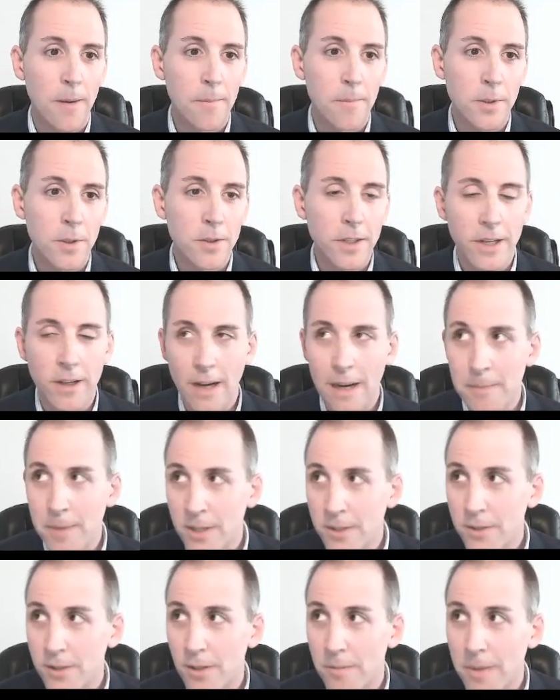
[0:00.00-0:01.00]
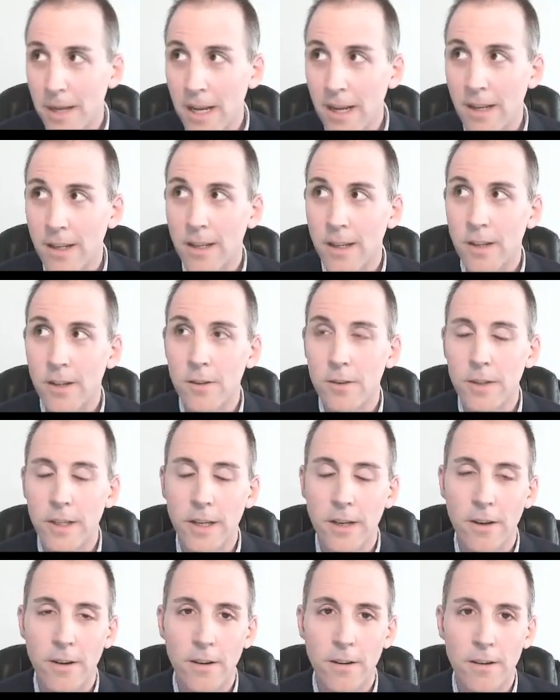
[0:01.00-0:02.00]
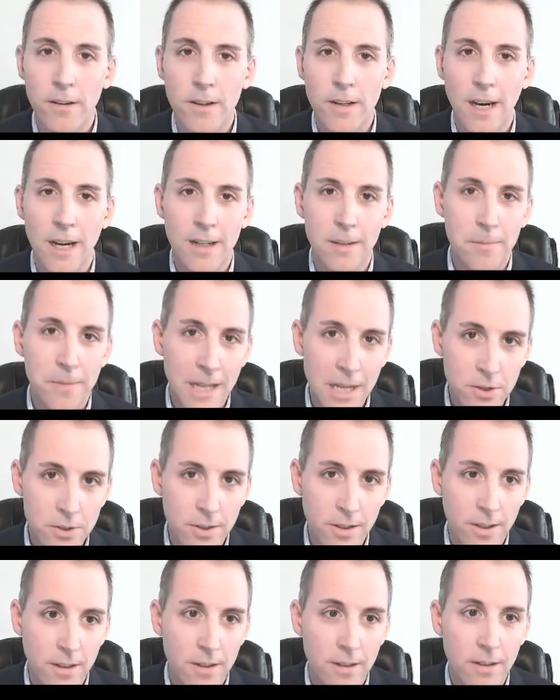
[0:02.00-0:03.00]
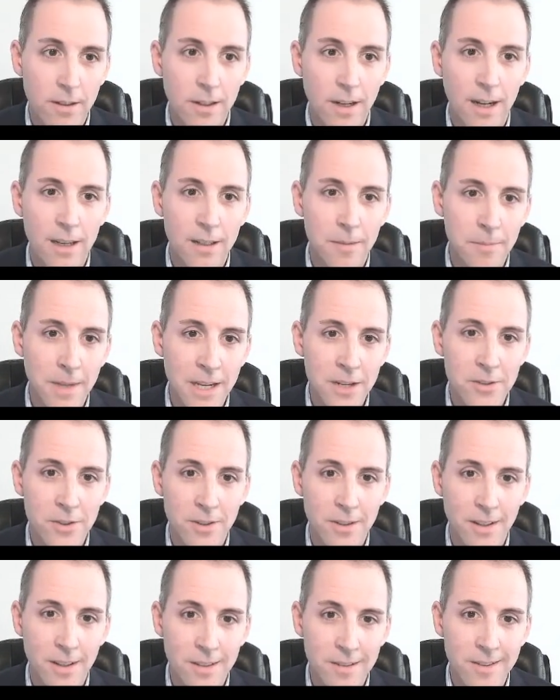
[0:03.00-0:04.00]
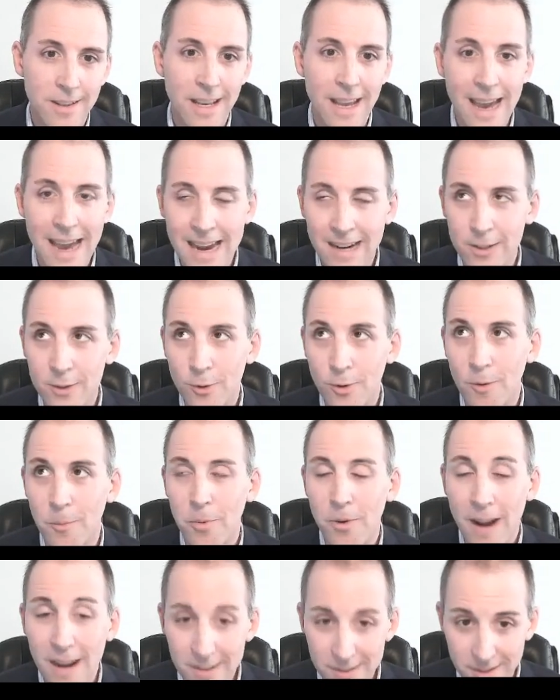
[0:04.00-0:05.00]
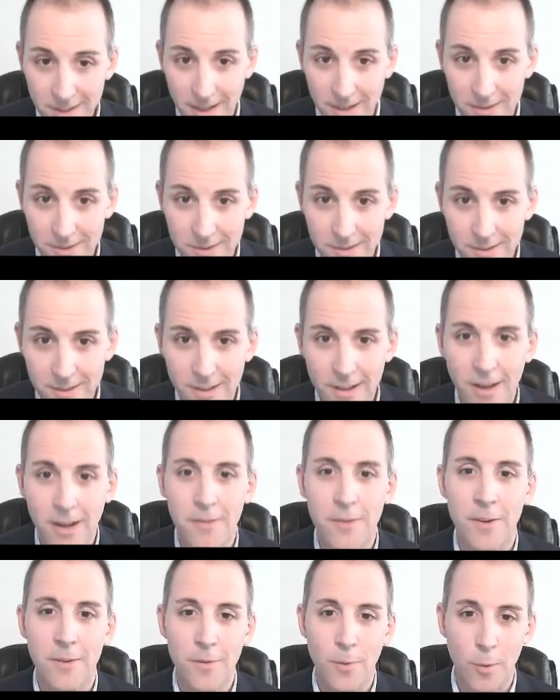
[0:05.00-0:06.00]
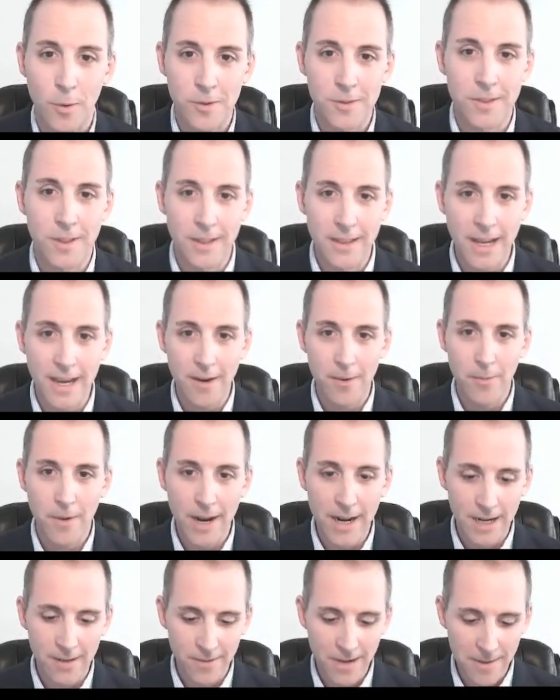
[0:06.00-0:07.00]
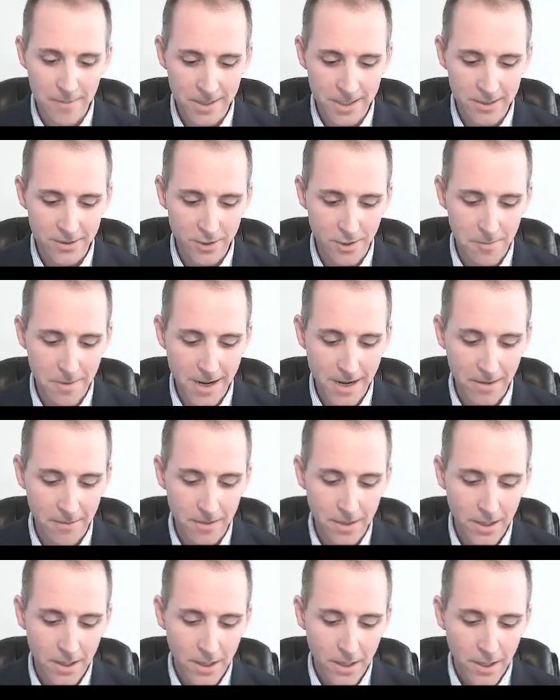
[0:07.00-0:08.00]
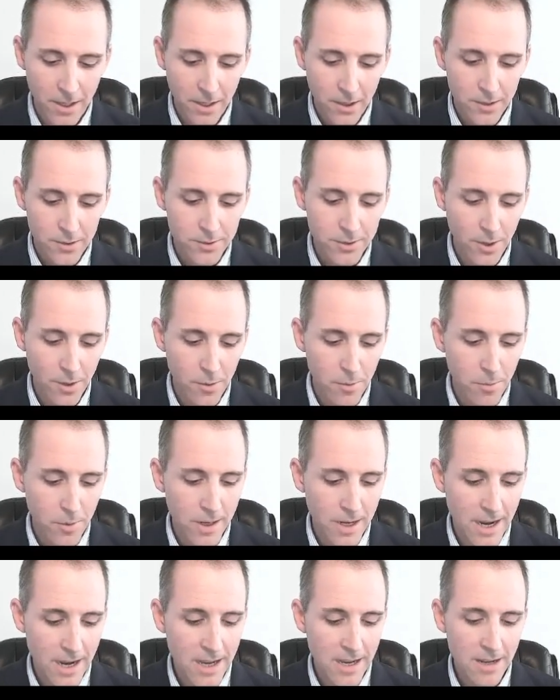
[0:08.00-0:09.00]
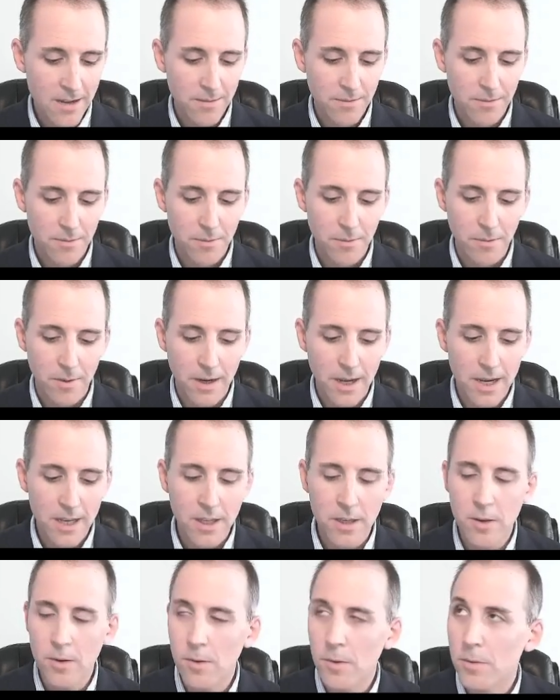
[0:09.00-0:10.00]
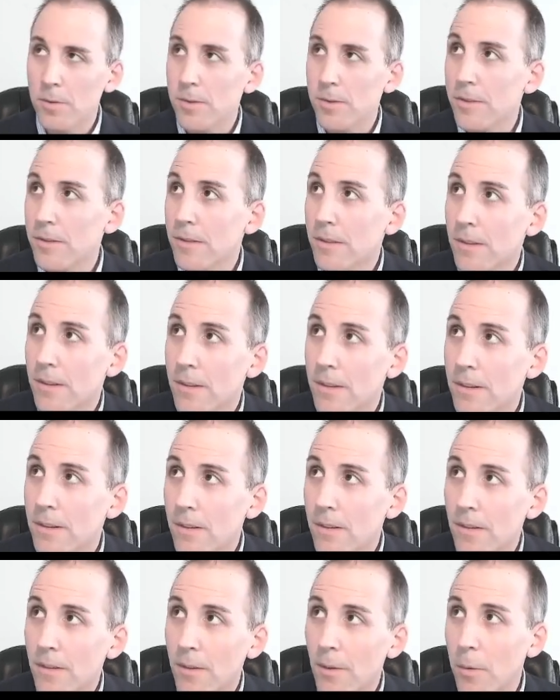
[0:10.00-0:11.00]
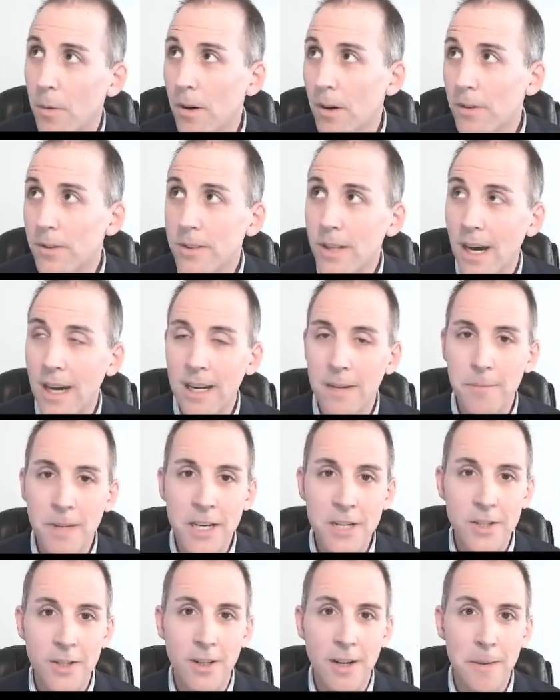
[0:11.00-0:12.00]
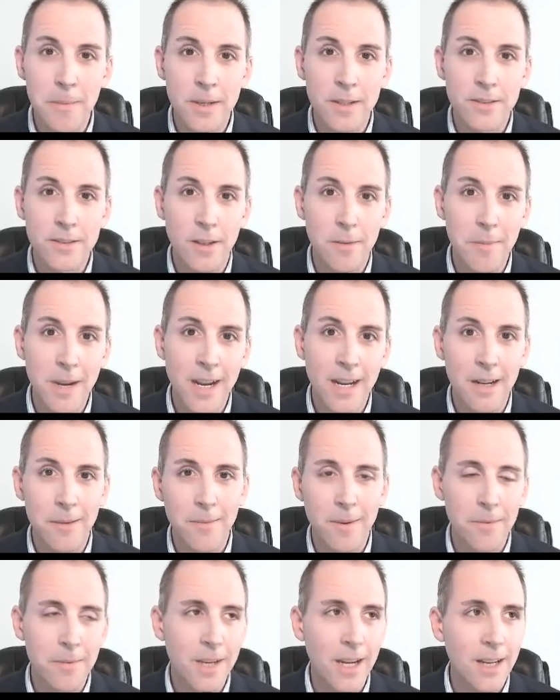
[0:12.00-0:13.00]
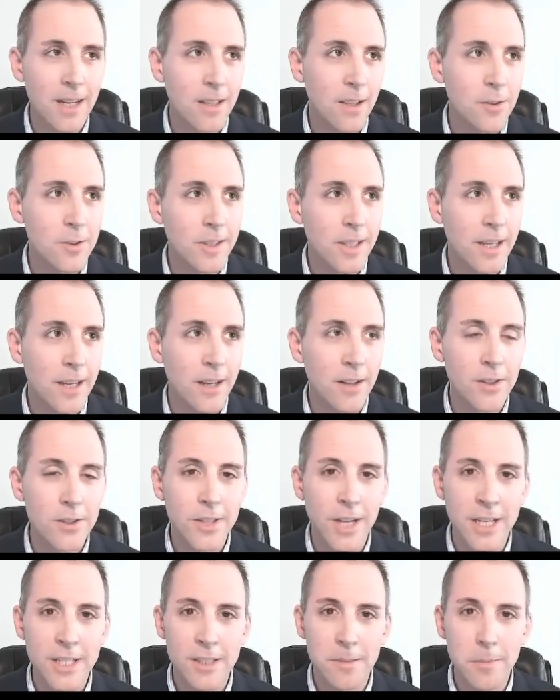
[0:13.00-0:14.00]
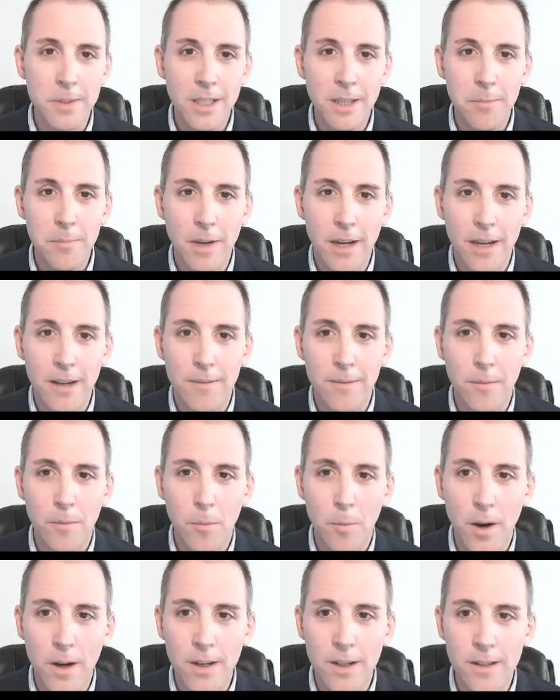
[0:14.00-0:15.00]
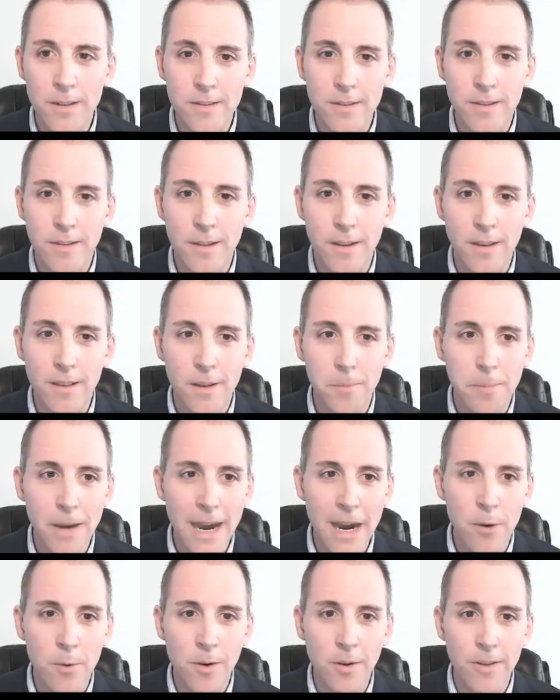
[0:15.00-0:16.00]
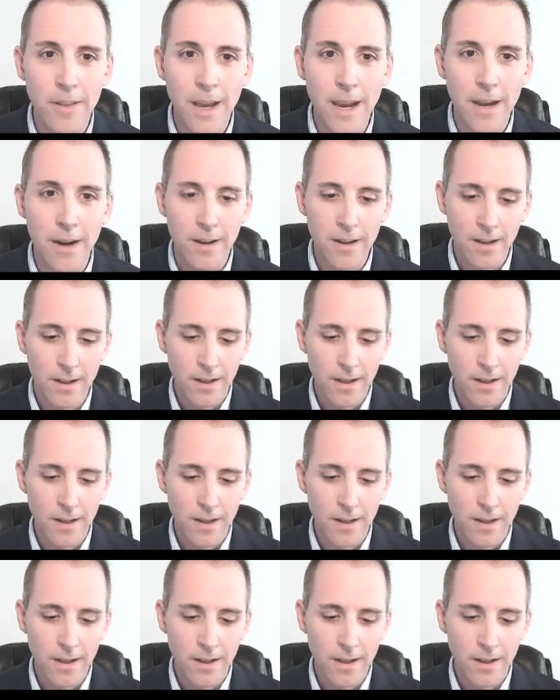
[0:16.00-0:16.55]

You'll hear eminent domain and you'll hear condemnation. Condemnation is the act or process of enforcing that right of eminent domain. So when I use the words condemnation or eminent domain, I'm kind of using it interchangeably, but one is the power that